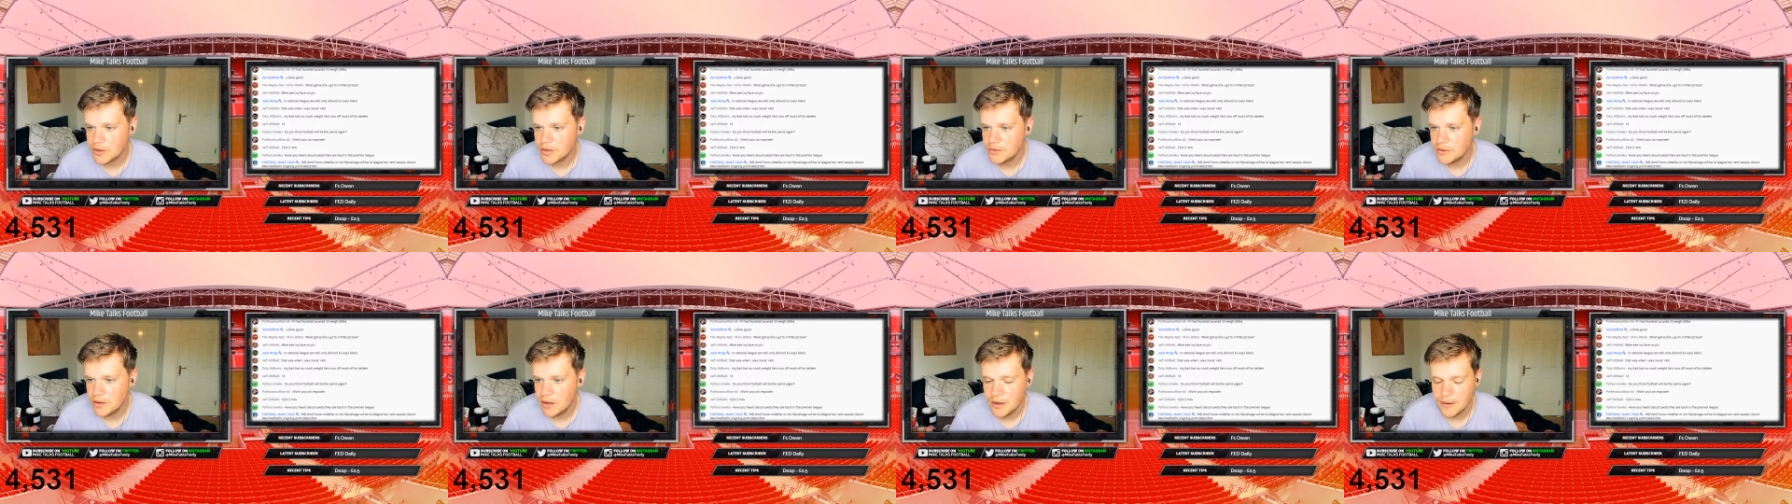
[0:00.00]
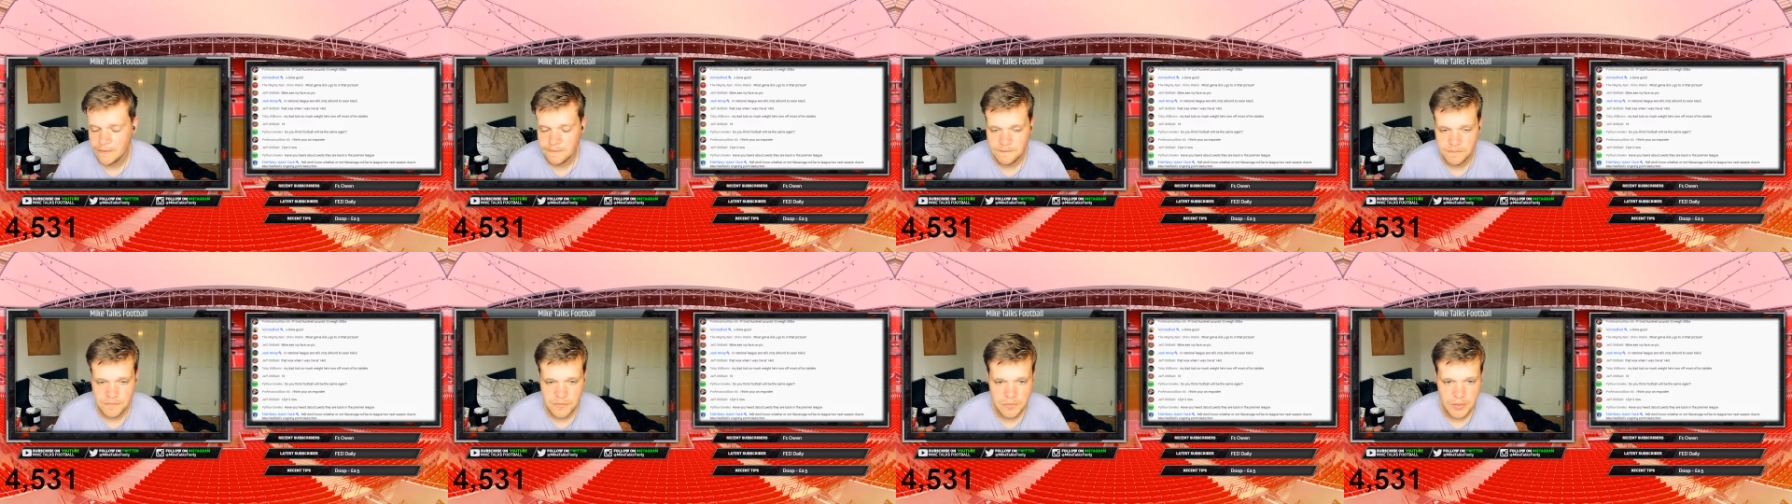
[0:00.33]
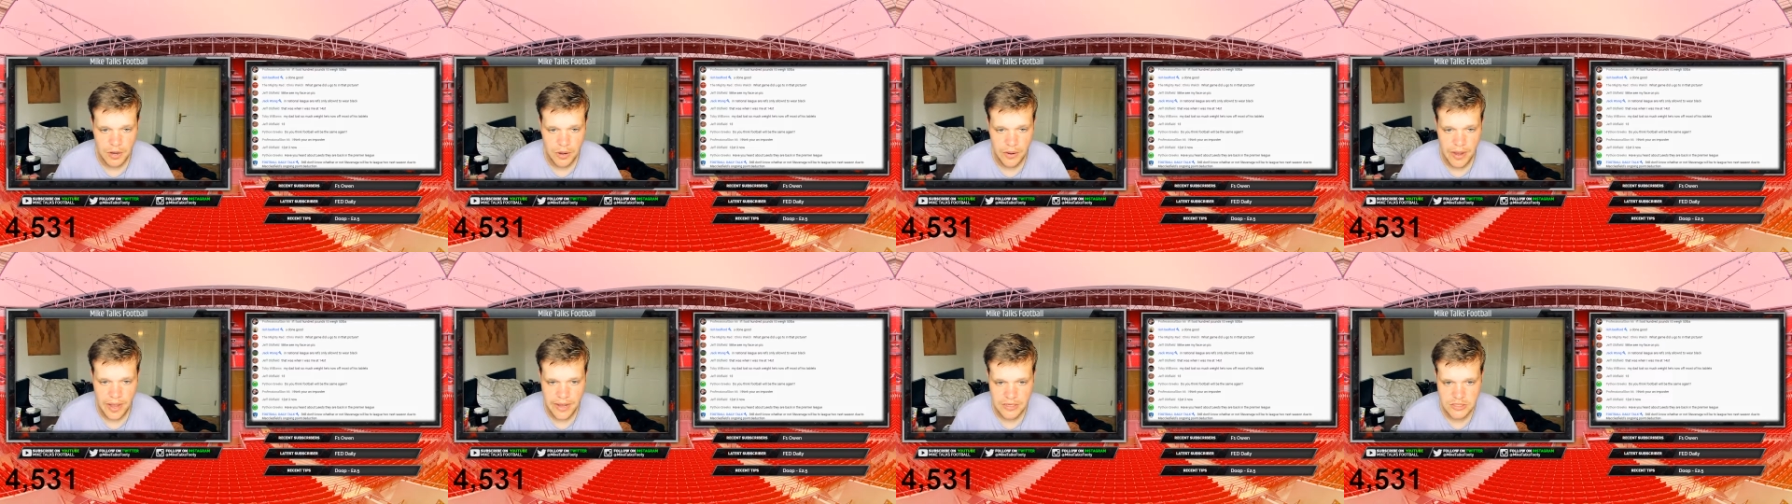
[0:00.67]

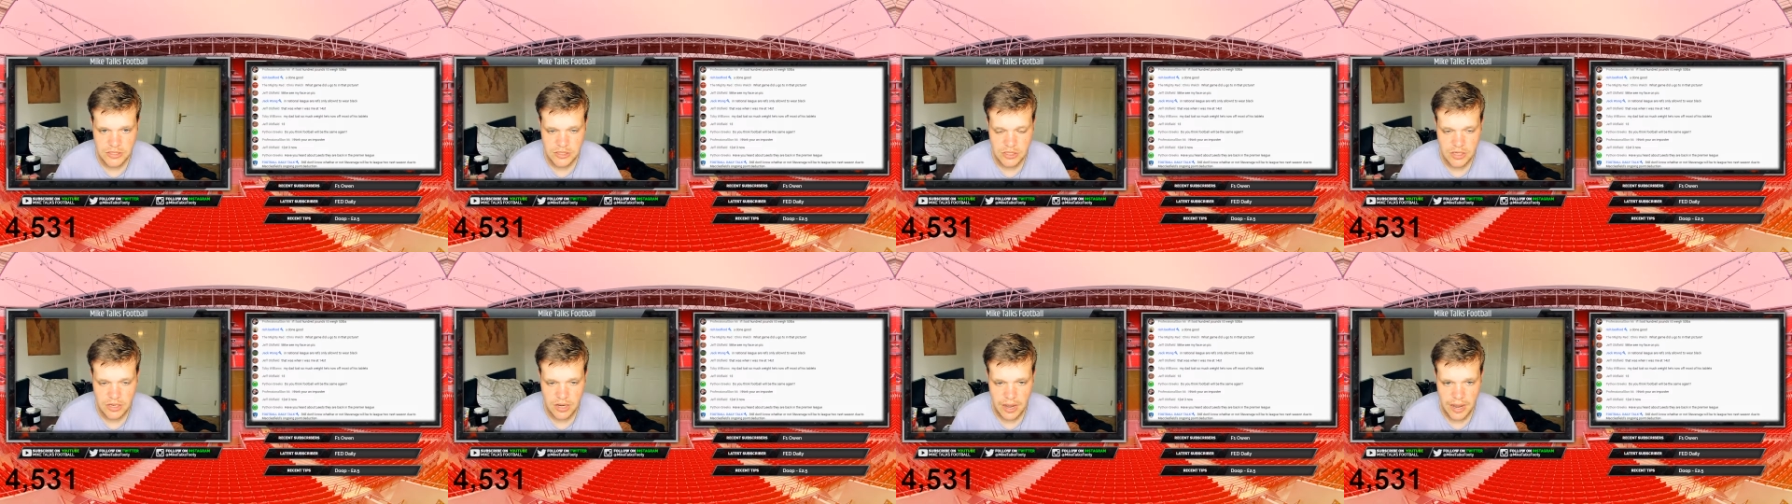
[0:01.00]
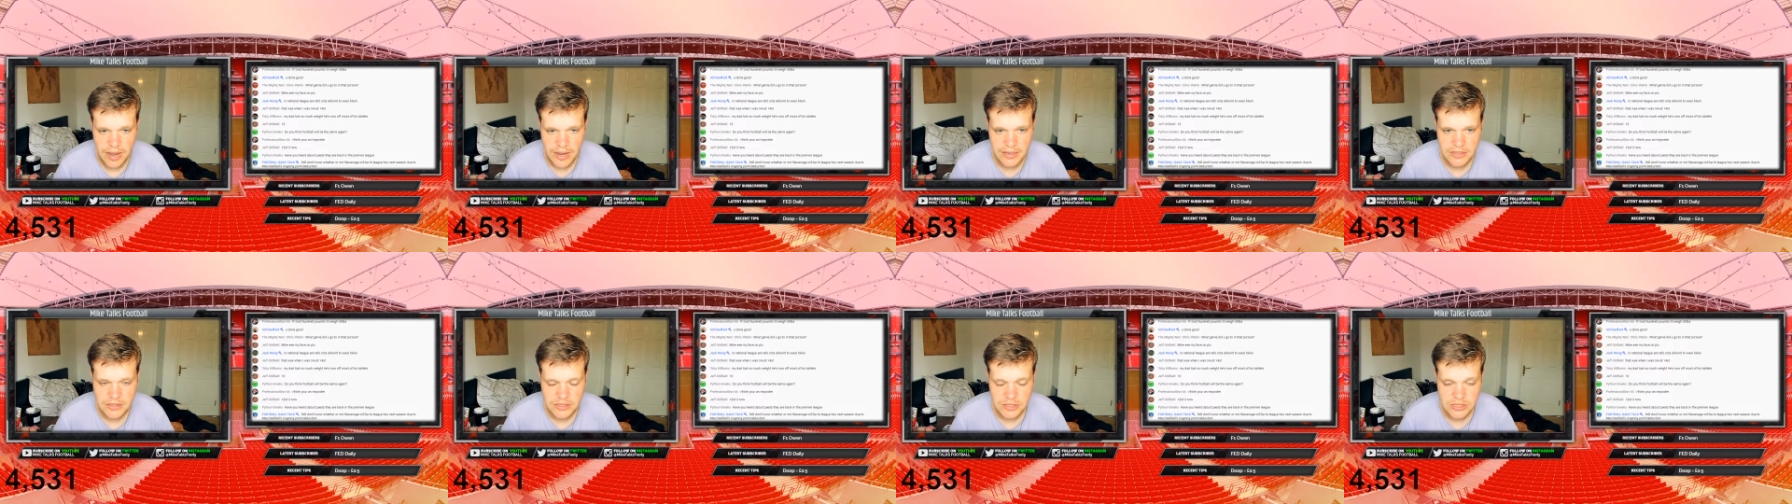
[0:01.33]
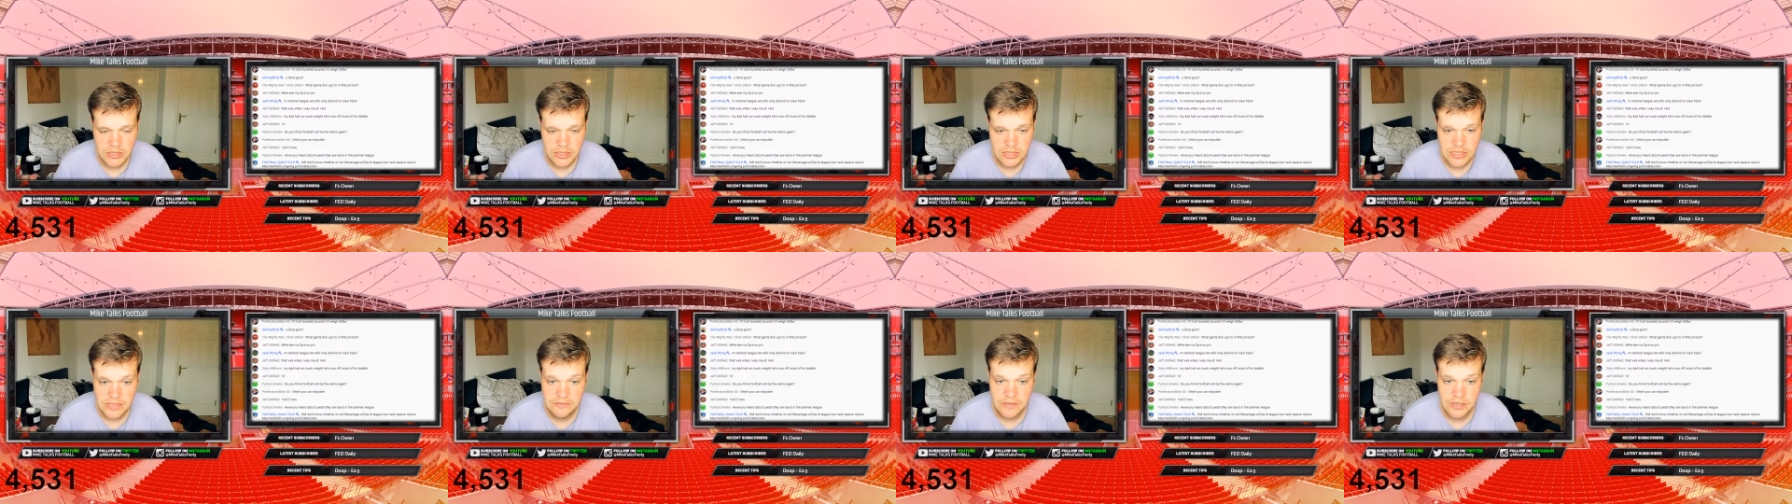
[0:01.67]
about Exeter and
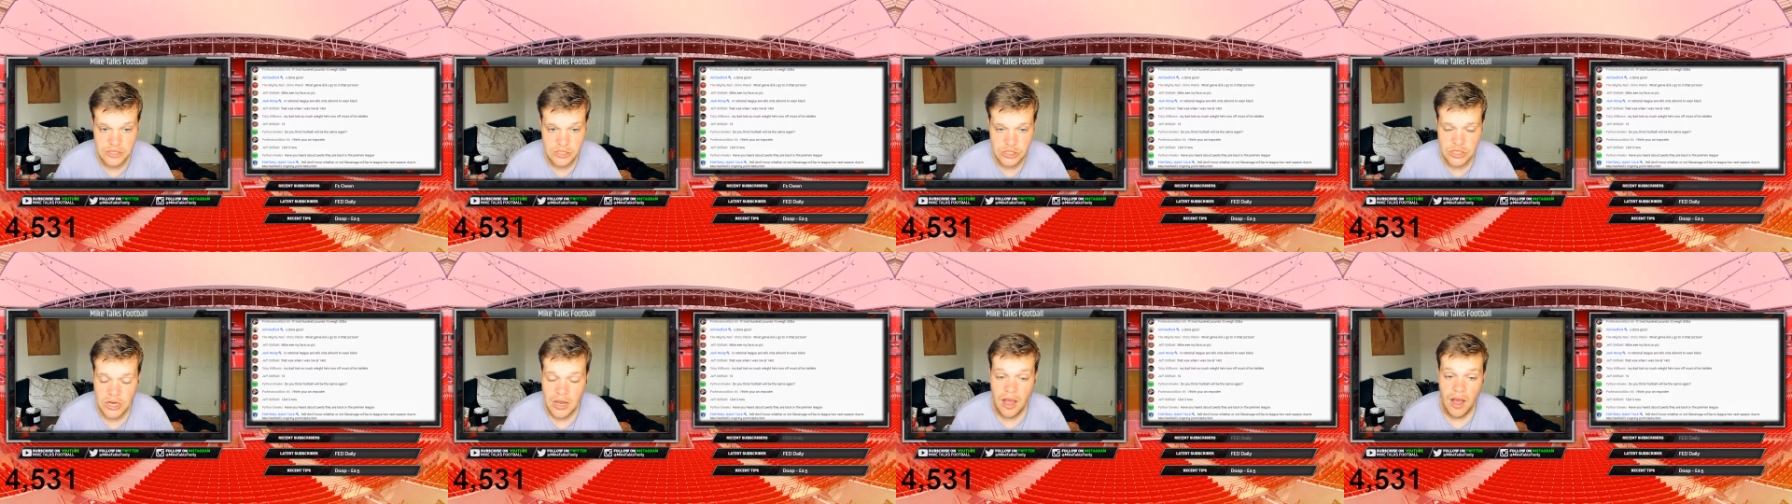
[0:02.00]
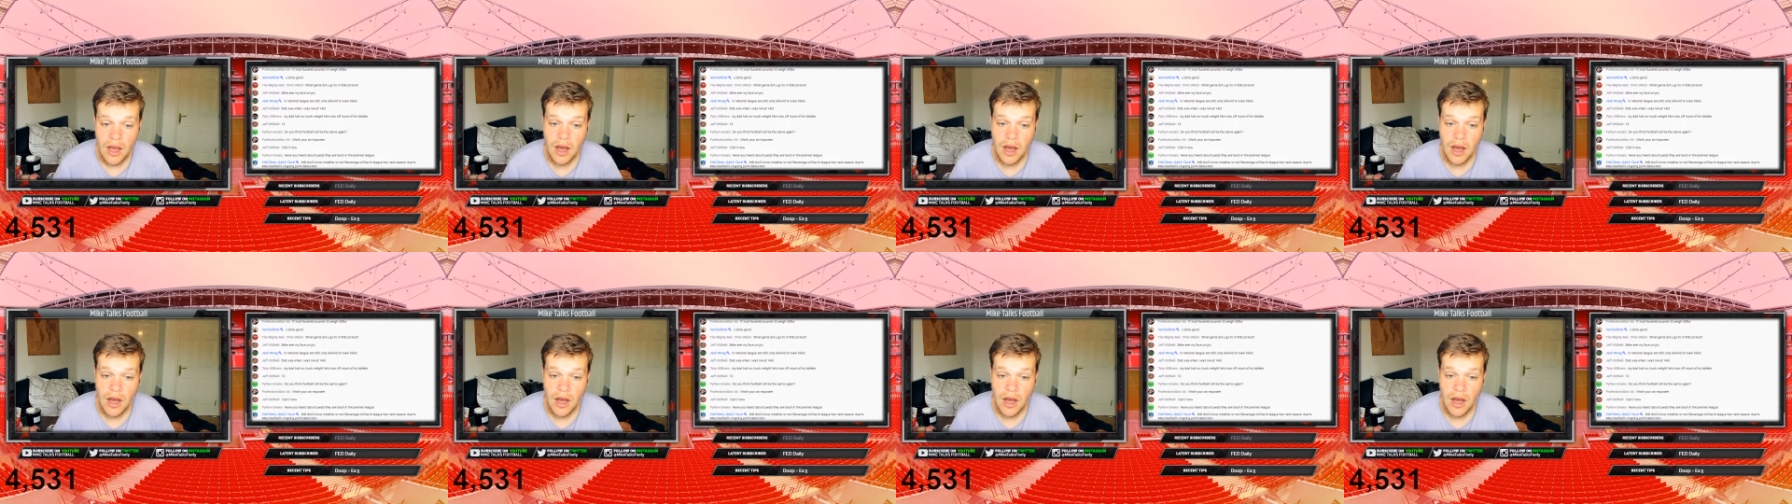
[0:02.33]
Stevenage.